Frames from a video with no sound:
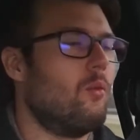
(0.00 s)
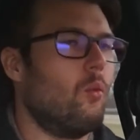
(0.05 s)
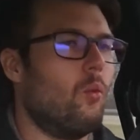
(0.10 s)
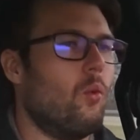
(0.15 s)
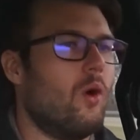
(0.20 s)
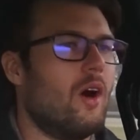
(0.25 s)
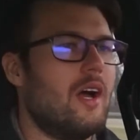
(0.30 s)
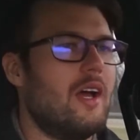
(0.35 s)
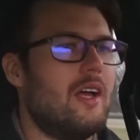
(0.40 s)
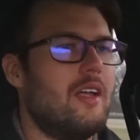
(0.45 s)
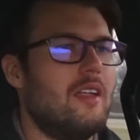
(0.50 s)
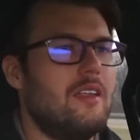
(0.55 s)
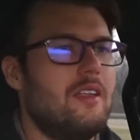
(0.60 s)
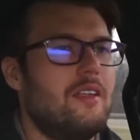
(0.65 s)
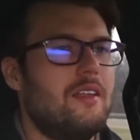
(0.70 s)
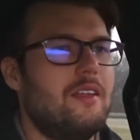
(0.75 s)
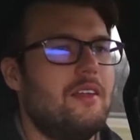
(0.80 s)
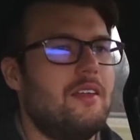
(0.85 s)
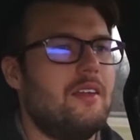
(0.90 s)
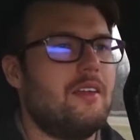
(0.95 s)
what
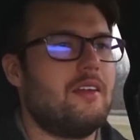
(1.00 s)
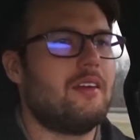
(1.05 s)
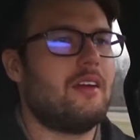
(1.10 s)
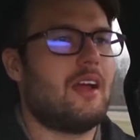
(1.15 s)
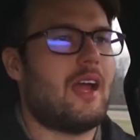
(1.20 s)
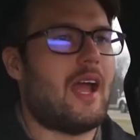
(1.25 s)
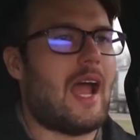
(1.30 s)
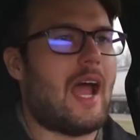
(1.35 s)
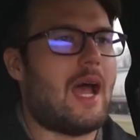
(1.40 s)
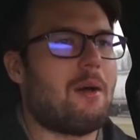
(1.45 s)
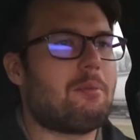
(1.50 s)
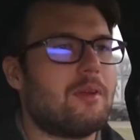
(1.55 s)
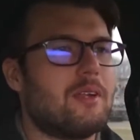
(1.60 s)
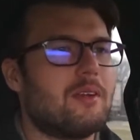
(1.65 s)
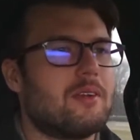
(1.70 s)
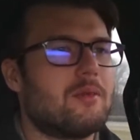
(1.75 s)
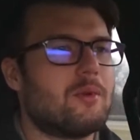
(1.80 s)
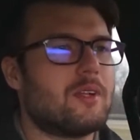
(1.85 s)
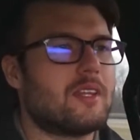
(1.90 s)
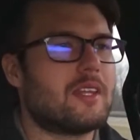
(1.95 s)

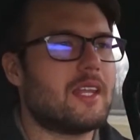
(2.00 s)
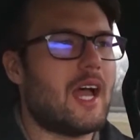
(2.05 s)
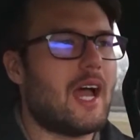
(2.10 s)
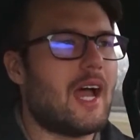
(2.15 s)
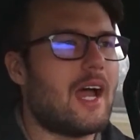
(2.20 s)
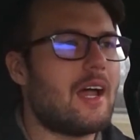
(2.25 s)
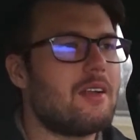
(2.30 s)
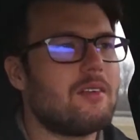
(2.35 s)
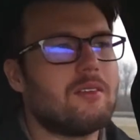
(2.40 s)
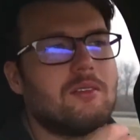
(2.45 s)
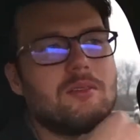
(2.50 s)
happened with that,